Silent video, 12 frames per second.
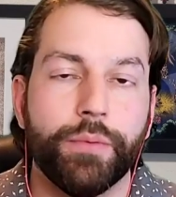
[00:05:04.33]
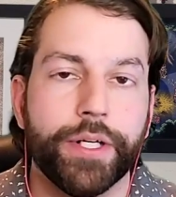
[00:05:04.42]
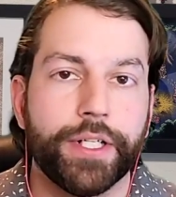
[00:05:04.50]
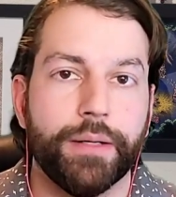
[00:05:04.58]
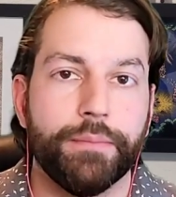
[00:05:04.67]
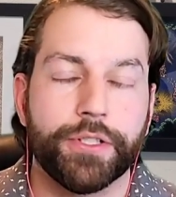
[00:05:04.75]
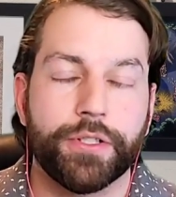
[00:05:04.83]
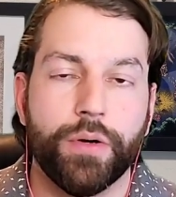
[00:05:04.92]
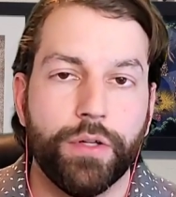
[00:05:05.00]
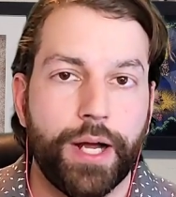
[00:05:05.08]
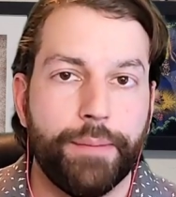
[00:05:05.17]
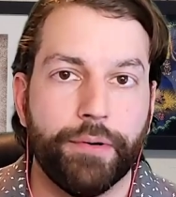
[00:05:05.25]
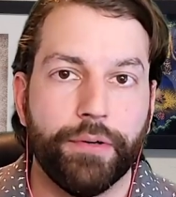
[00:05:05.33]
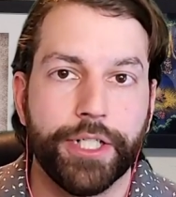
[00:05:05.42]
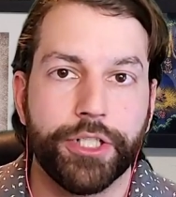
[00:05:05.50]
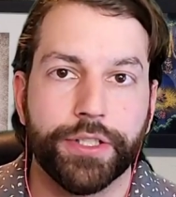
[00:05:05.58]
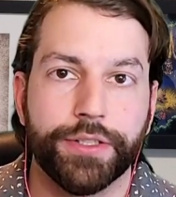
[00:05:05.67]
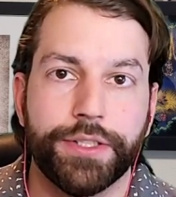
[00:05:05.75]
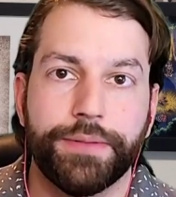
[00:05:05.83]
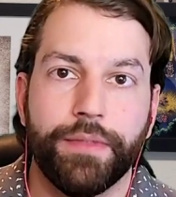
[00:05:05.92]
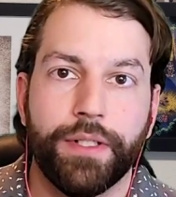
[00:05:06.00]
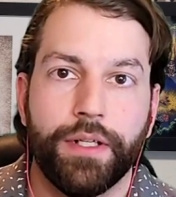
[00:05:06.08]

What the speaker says: when it comes to coal operations,